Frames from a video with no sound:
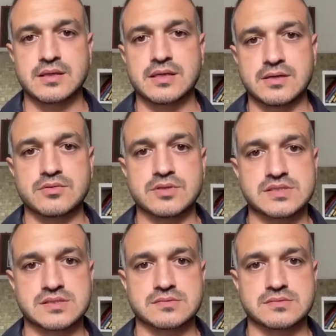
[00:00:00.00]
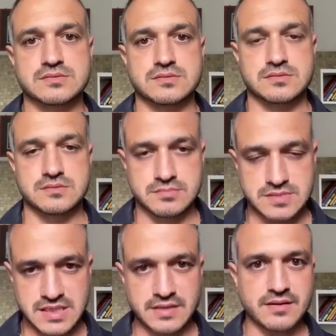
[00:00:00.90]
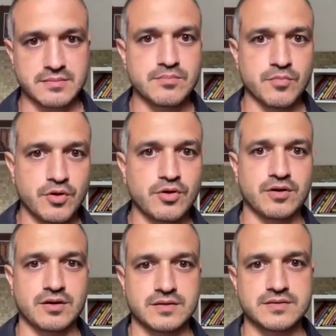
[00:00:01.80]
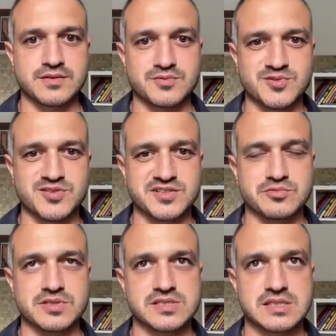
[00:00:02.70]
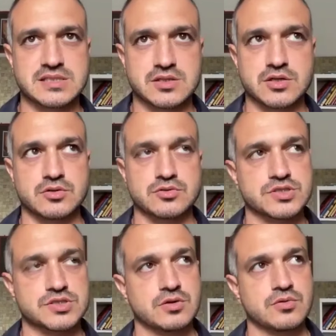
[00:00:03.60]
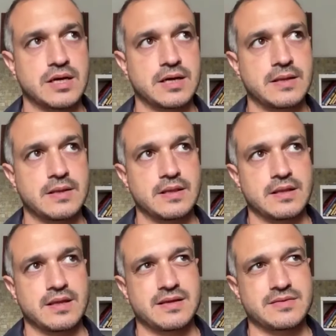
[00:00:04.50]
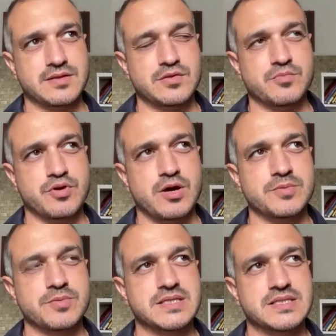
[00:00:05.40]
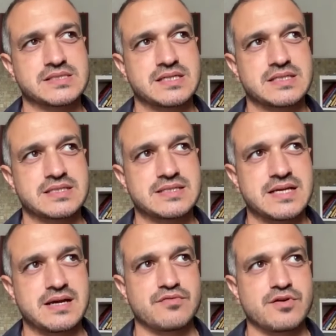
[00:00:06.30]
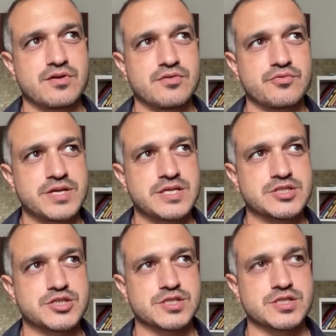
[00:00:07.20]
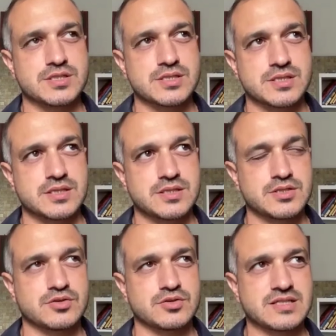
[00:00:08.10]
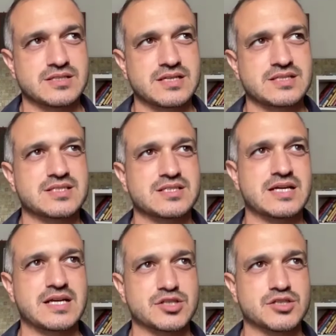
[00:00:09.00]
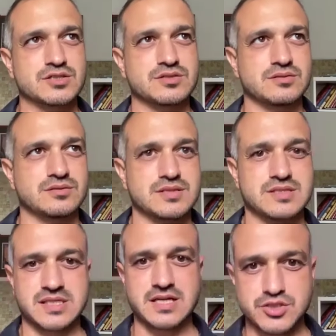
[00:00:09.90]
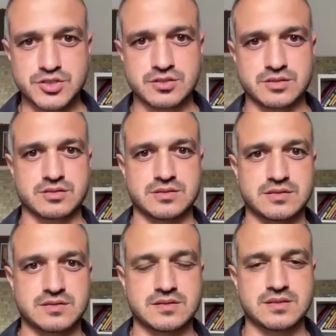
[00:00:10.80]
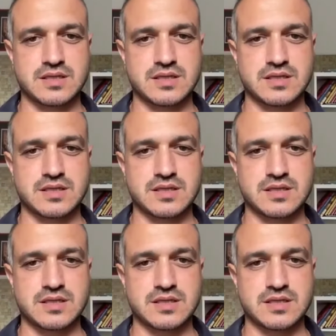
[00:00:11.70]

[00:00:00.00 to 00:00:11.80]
he was something more than what he was as a coach. So the problem is he never reached, you know, that international stature that